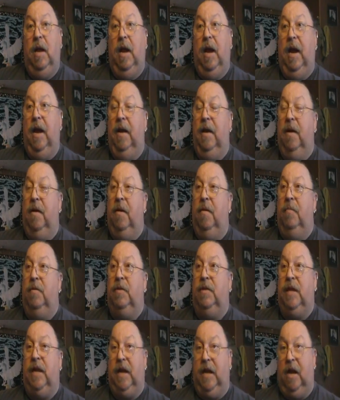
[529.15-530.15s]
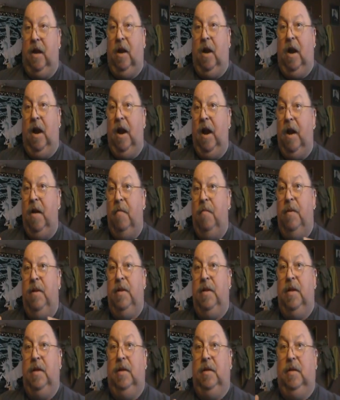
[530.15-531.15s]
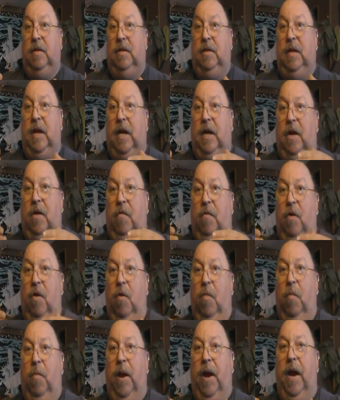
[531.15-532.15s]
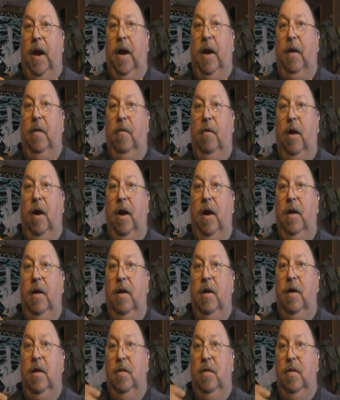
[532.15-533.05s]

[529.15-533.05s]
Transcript: and I'm sitting there. I am in the second row back, right?